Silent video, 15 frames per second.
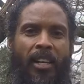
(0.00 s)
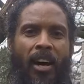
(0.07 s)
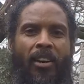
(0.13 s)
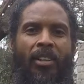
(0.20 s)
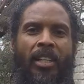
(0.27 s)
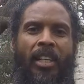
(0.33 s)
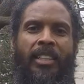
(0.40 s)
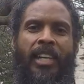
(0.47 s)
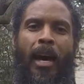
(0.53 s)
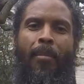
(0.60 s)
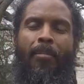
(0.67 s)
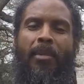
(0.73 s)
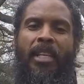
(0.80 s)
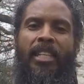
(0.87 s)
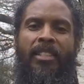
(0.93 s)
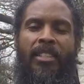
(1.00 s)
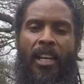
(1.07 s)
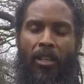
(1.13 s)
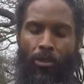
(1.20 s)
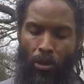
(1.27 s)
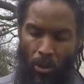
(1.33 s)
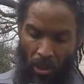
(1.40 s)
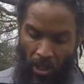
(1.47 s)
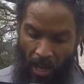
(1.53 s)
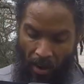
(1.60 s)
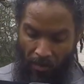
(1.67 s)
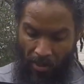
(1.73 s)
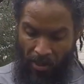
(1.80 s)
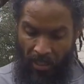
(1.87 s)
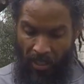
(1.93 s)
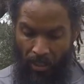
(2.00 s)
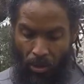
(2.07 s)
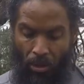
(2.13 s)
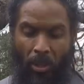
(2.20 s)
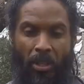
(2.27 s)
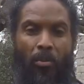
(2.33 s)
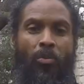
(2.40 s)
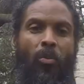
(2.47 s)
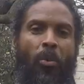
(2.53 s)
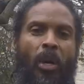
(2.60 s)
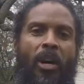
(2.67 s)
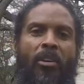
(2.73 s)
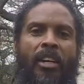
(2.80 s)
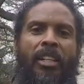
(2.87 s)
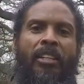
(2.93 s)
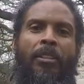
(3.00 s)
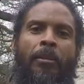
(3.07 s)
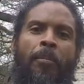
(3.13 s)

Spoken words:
Now that means that you could wear it